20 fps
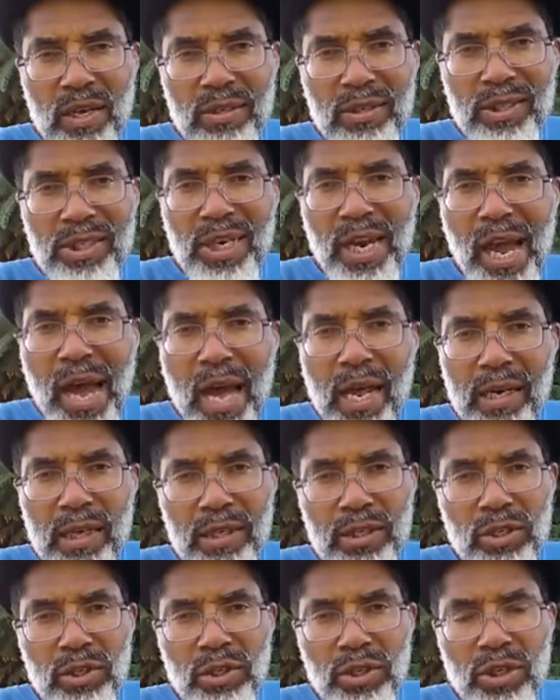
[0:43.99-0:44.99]

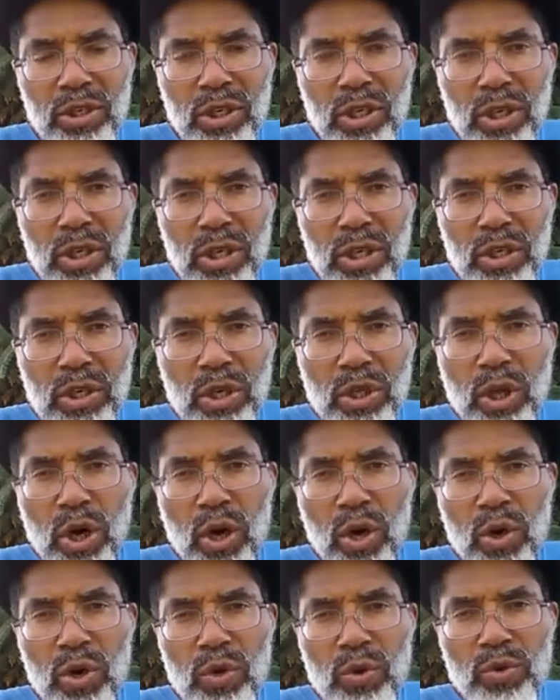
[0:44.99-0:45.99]
challenge to
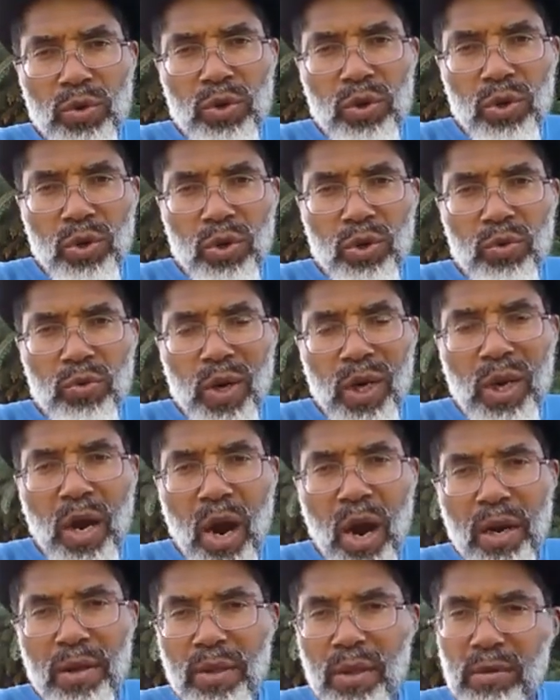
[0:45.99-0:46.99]
those who
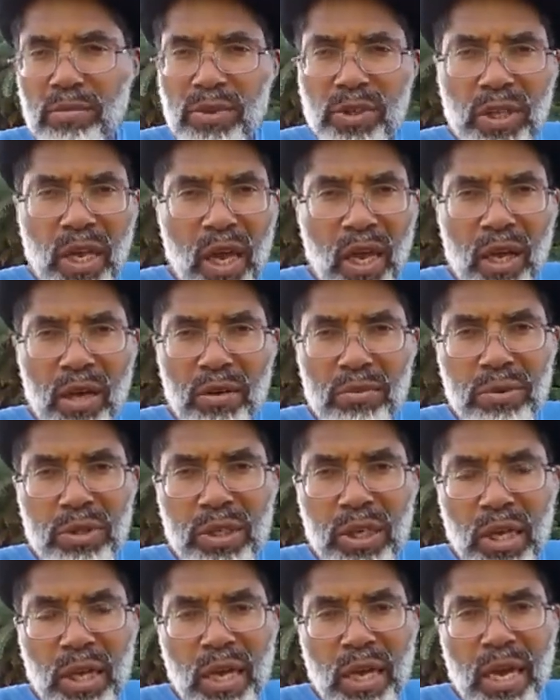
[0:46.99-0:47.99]
regard themselves